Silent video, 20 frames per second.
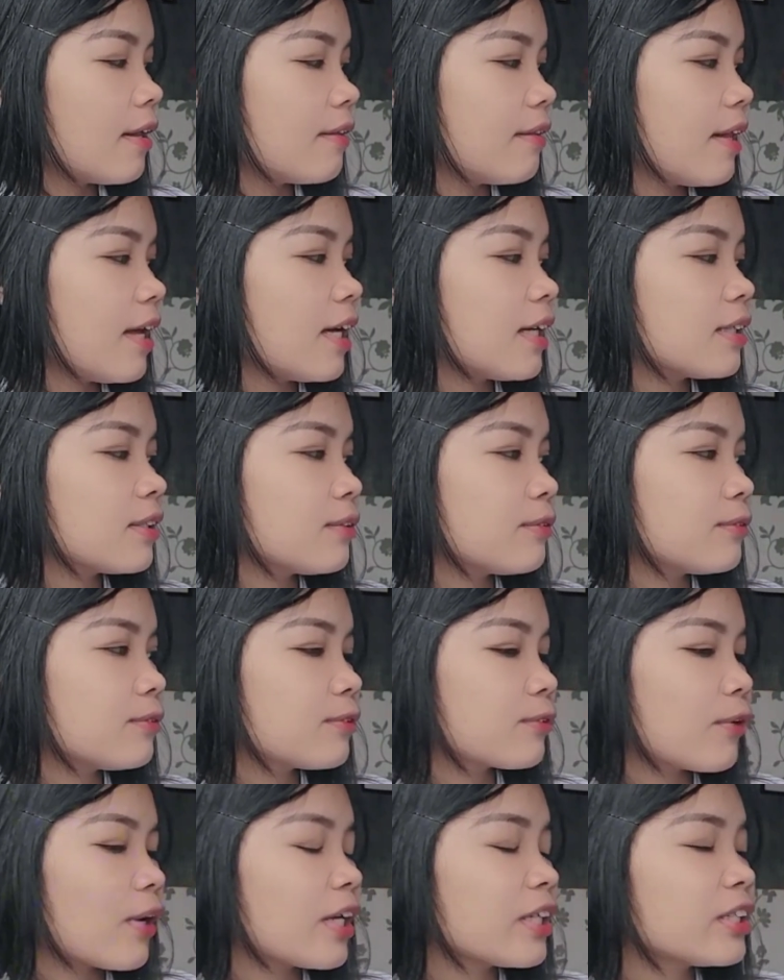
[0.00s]
Next
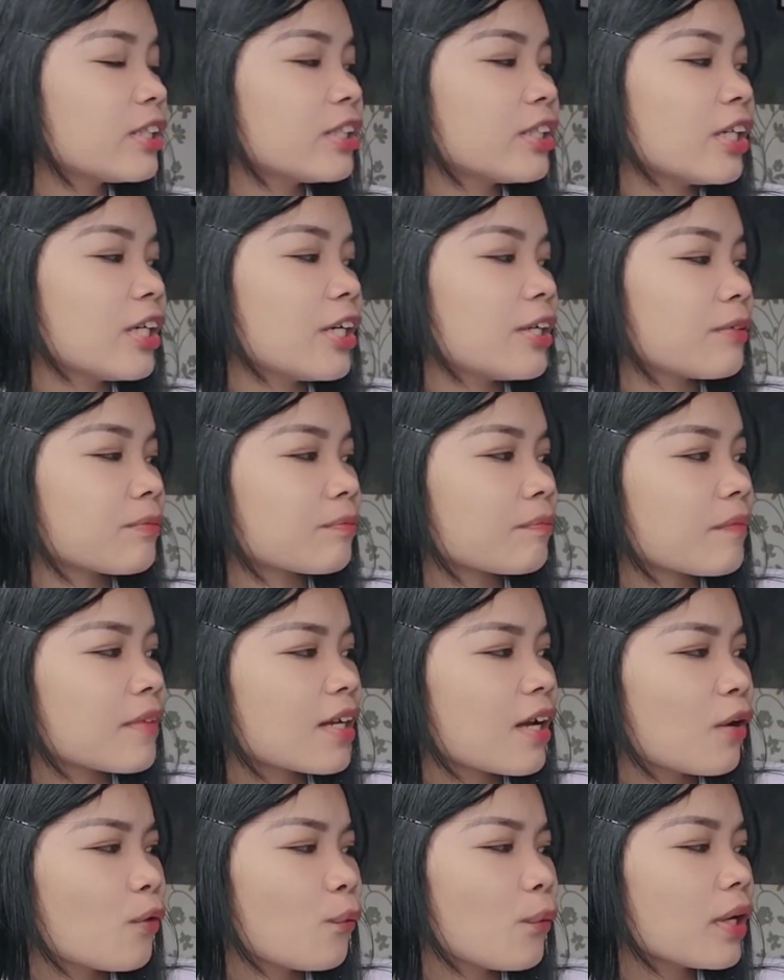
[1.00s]
question:
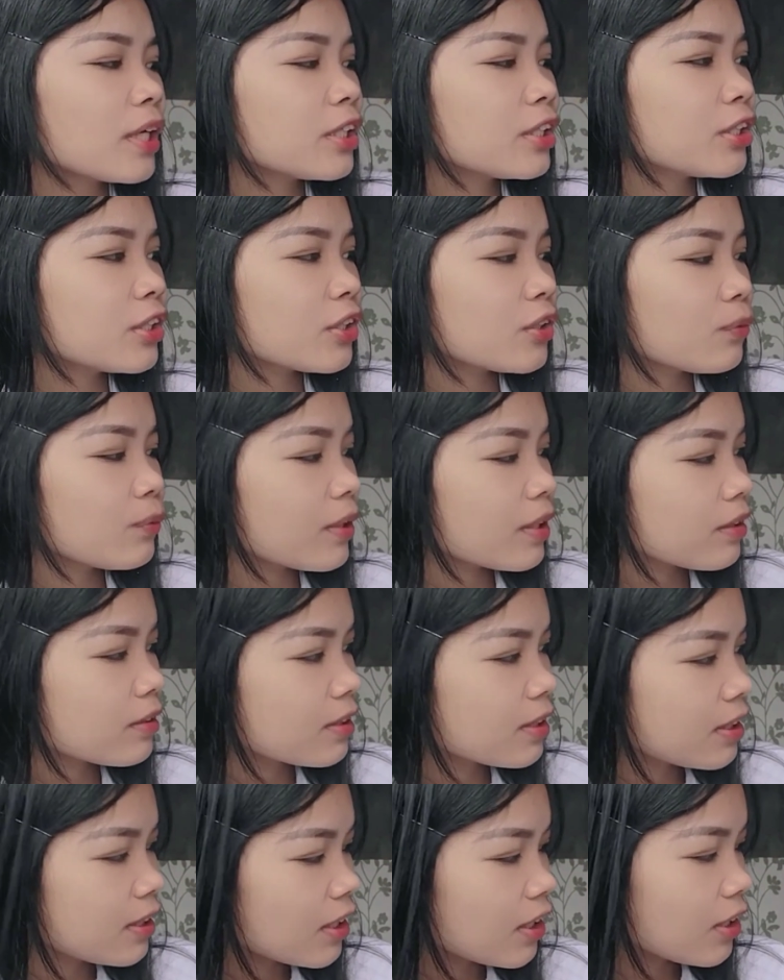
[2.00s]
what should we
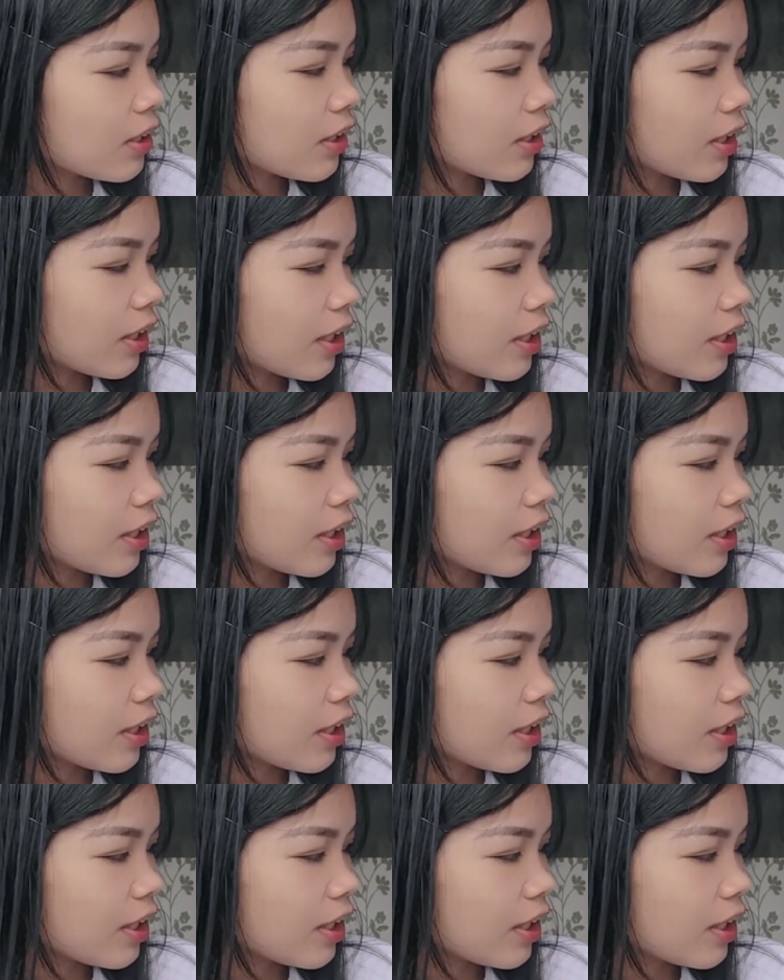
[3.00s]
consider